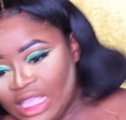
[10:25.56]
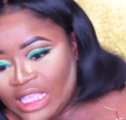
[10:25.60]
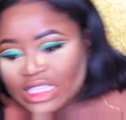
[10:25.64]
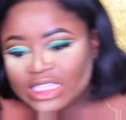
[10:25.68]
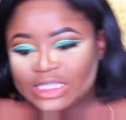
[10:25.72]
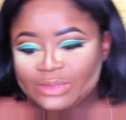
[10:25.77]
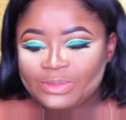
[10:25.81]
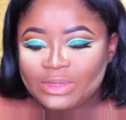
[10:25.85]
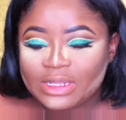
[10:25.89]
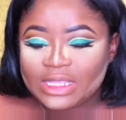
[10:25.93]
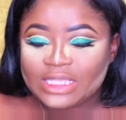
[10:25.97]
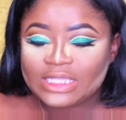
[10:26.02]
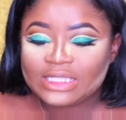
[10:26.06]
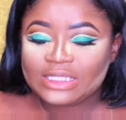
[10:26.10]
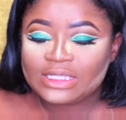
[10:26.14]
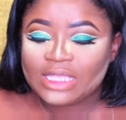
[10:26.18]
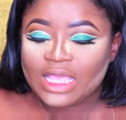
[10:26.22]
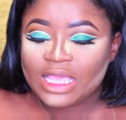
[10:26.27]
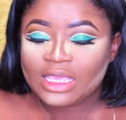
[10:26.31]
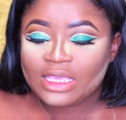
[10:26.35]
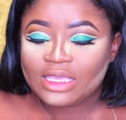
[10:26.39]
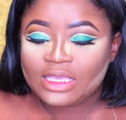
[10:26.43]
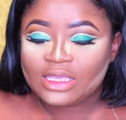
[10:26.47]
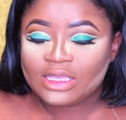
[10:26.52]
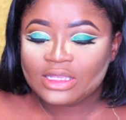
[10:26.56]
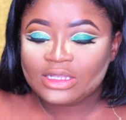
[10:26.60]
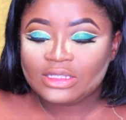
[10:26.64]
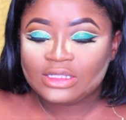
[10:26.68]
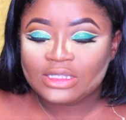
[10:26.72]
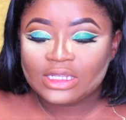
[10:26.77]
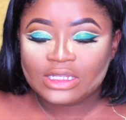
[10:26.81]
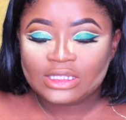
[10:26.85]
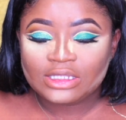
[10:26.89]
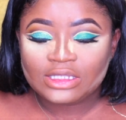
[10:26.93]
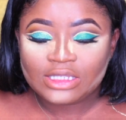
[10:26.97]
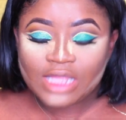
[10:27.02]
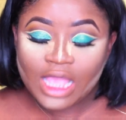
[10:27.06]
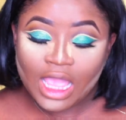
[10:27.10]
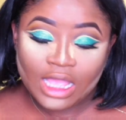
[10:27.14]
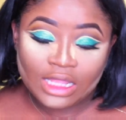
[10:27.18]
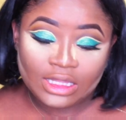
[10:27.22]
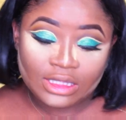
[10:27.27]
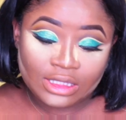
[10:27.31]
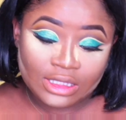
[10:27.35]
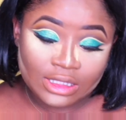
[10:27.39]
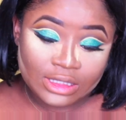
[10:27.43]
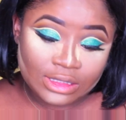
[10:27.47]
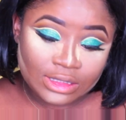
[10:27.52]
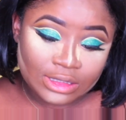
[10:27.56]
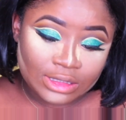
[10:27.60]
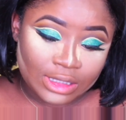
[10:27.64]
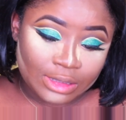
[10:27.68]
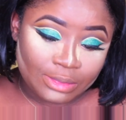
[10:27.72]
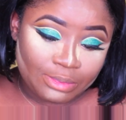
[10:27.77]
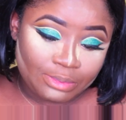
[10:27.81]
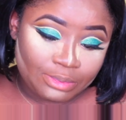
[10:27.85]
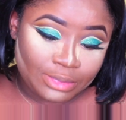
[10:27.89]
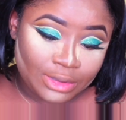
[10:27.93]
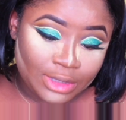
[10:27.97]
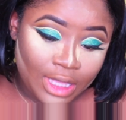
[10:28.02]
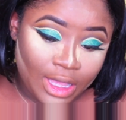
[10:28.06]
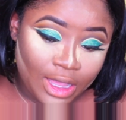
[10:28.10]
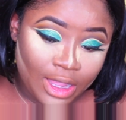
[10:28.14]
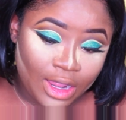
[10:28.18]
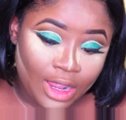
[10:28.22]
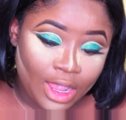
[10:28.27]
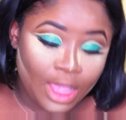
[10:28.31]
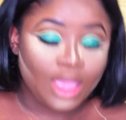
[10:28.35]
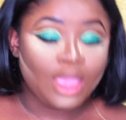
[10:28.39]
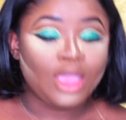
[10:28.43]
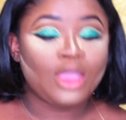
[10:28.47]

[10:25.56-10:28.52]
Split second will not disappear.